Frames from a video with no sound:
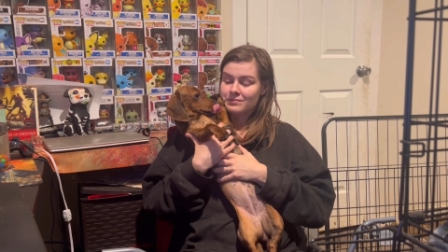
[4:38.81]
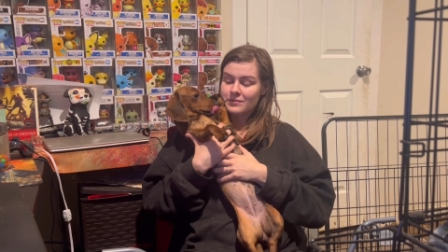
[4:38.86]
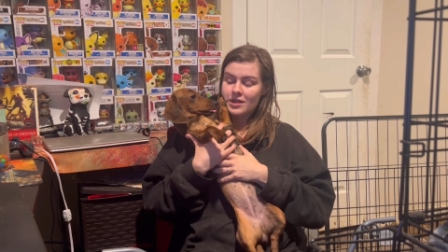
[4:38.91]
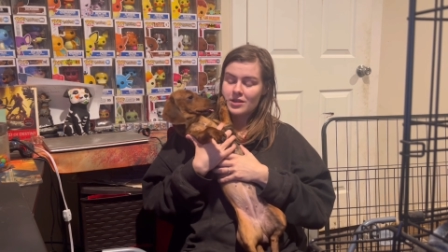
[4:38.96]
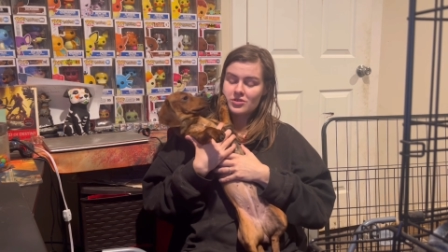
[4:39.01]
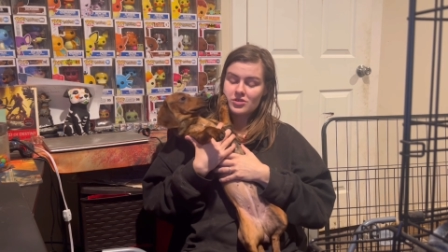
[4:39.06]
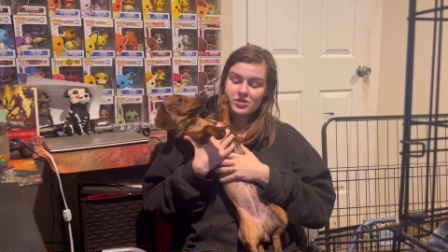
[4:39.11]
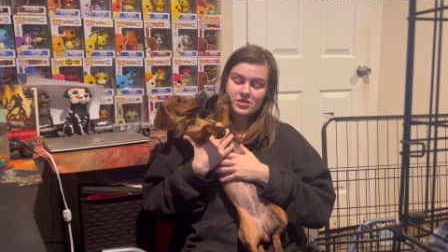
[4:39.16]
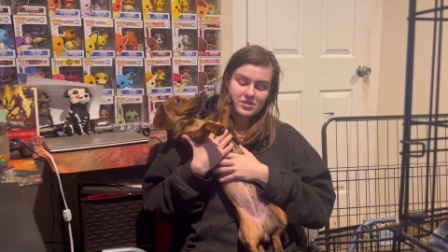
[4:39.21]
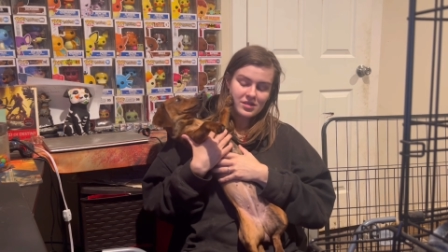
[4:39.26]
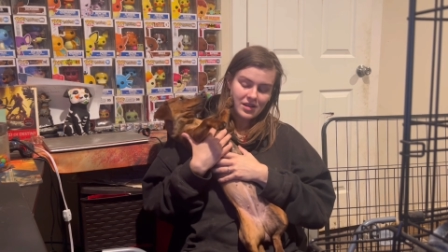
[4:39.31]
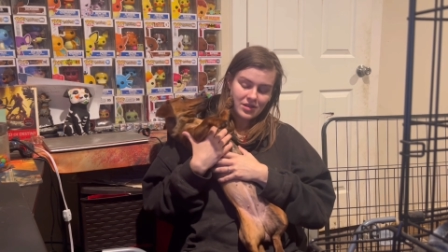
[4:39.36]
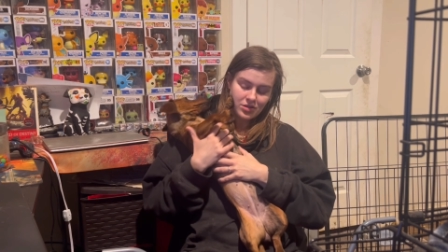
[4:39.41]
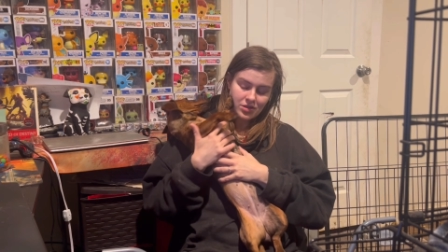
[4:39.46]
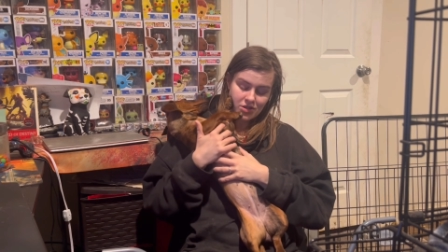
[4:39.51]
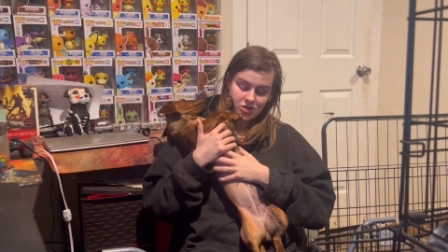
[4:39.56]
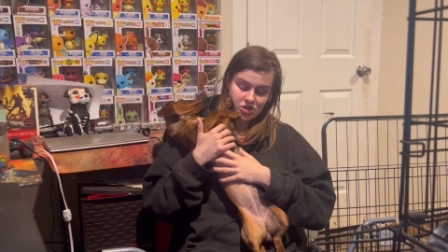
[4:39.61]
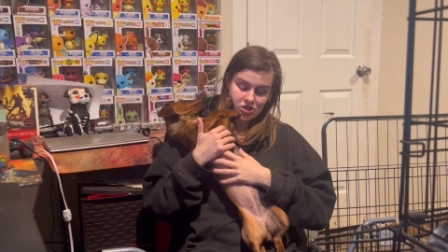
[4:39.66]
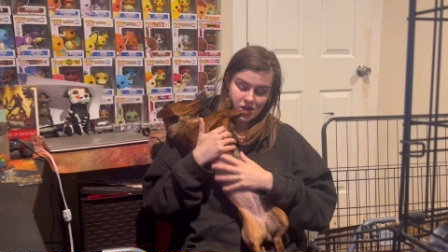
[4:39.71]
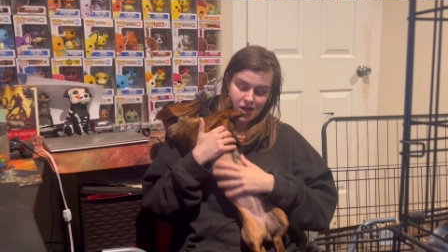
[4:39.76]
and she's not
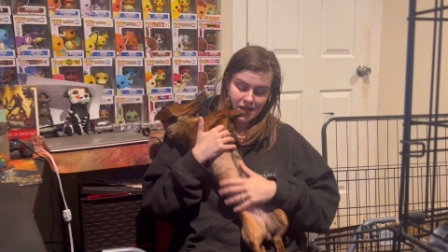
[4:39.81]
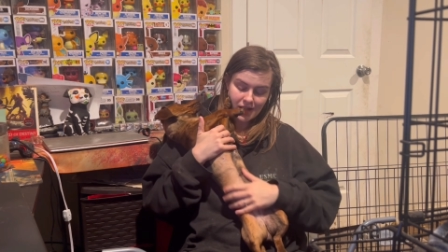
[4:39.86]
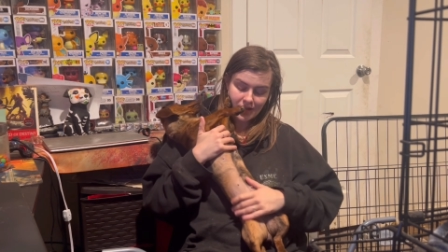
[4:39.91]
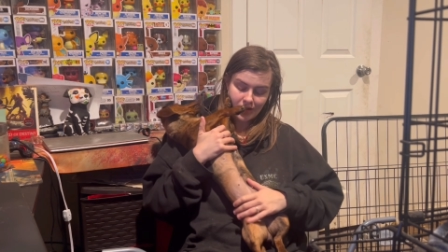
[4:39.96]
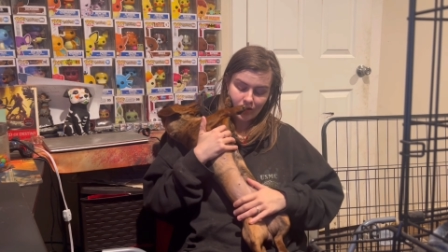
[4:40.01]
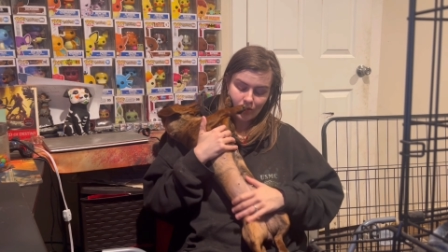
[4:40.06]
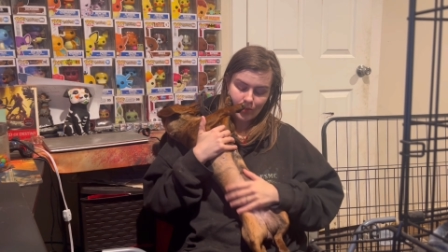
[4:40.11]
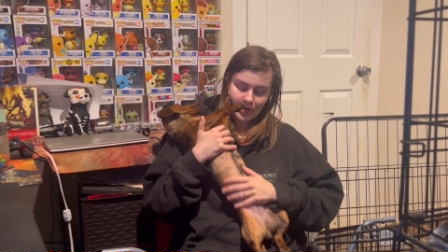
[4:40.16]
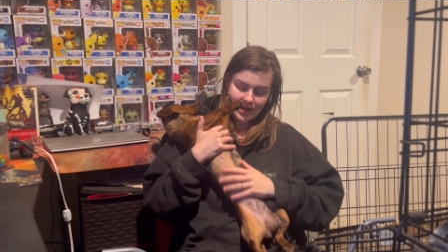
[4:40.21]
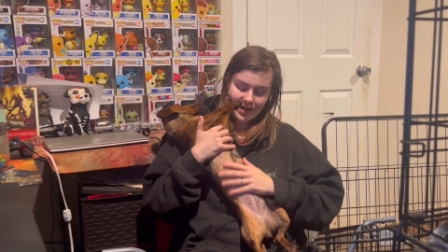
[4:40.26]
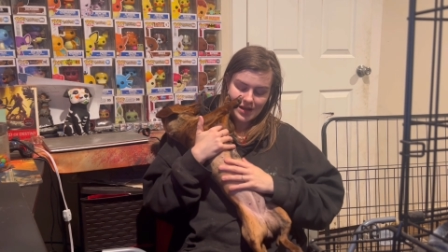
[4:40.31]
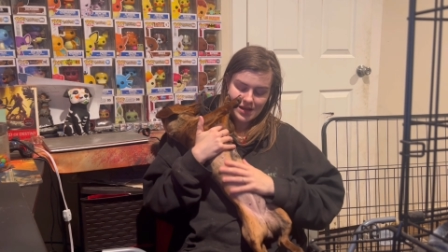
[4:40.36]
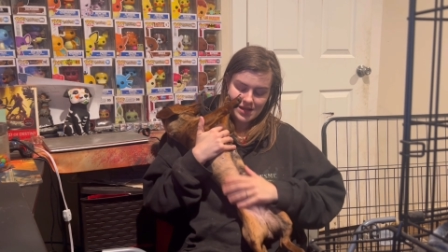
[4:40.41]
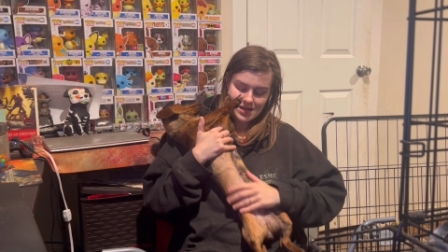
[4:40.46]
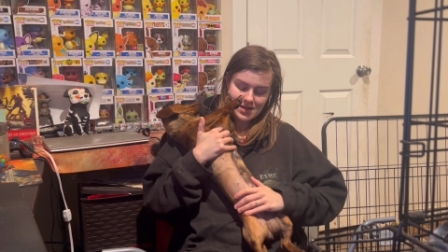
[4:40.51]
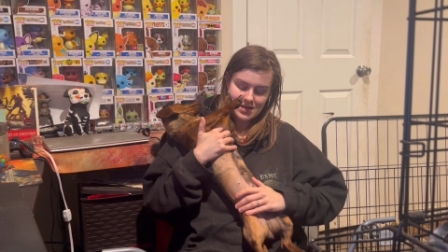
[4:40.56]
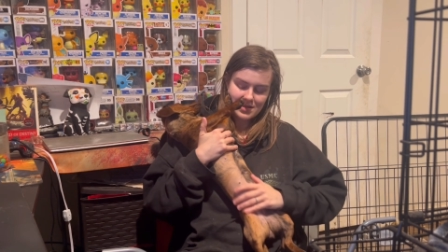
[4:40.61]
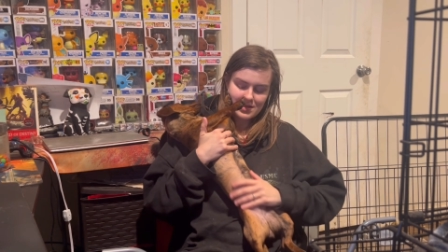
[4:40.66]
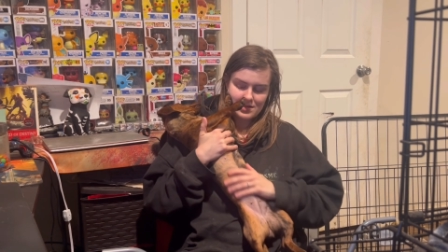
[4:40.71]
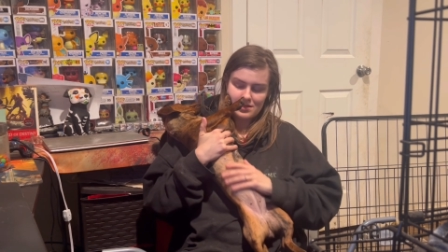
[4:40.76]
this shy little
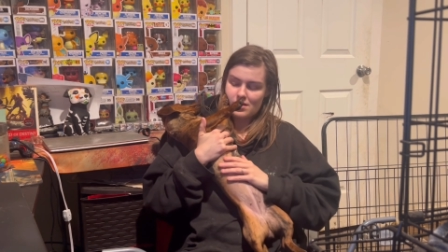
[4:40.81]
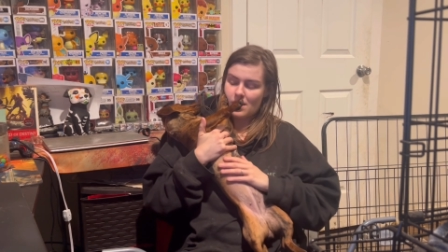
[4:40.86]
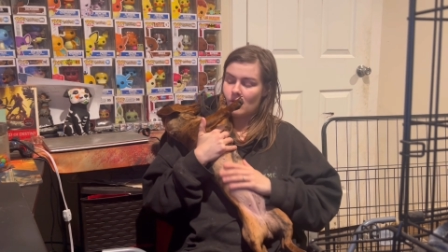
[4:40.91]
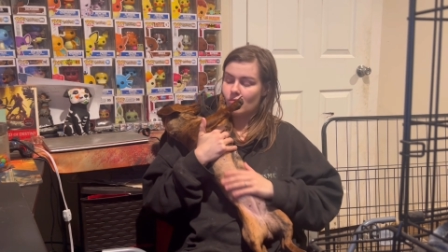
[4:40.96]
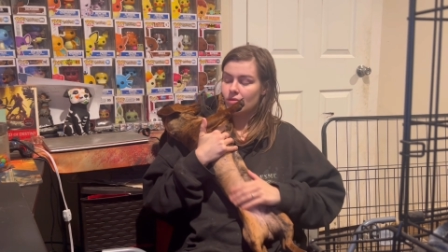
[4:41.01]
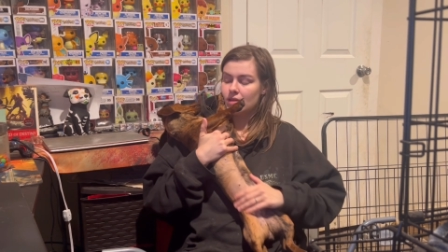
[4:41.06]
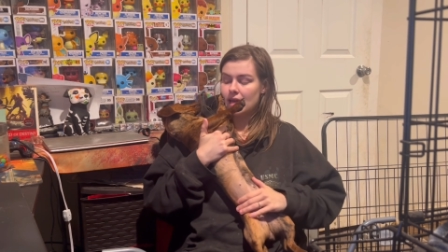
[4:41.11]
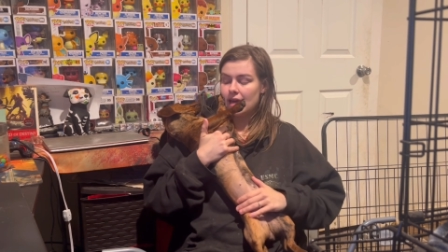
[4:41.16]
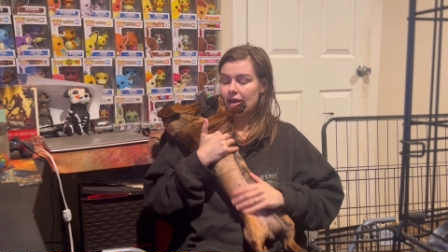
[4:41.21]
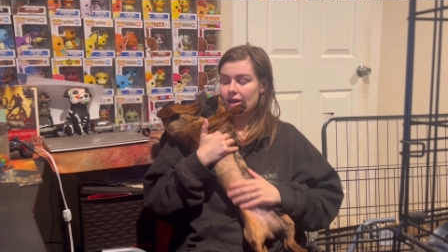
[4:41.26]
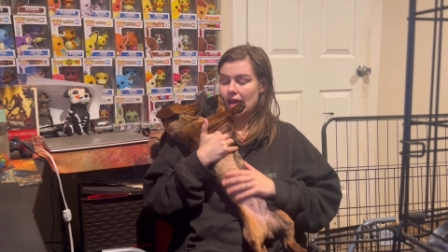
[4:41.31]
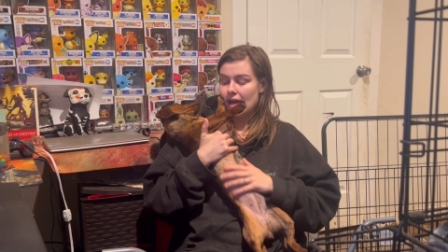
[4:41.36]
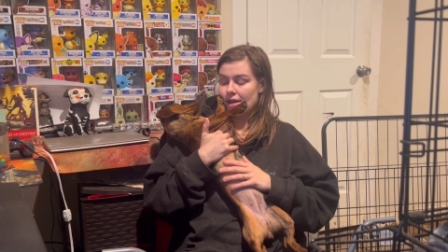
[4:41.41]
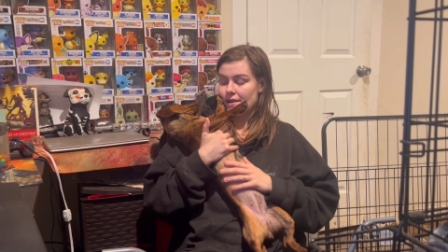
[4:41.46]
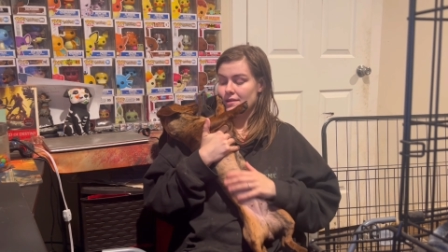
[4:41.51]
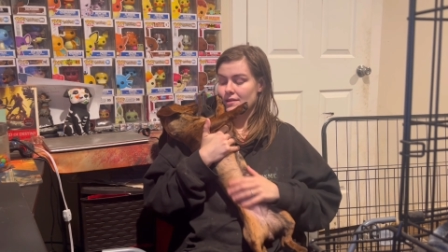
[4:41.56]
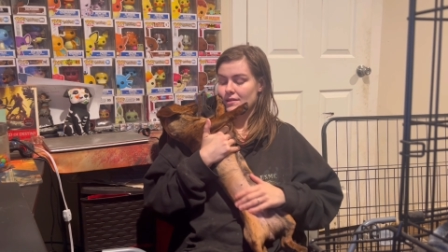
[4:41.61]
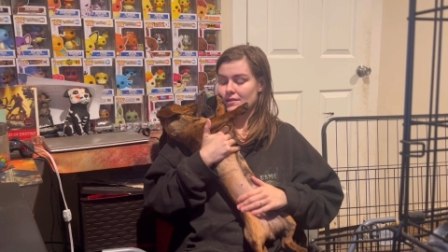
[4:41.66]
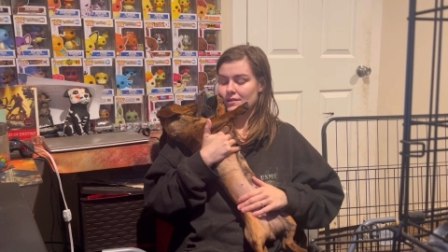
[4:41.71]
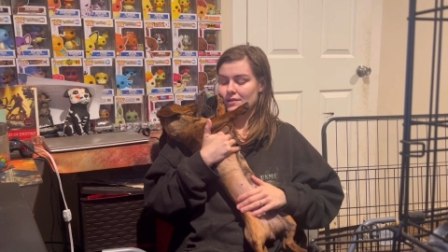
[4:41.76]
weenie that we
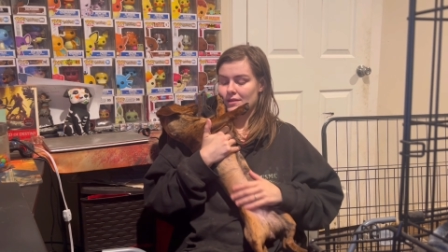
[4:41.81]
had.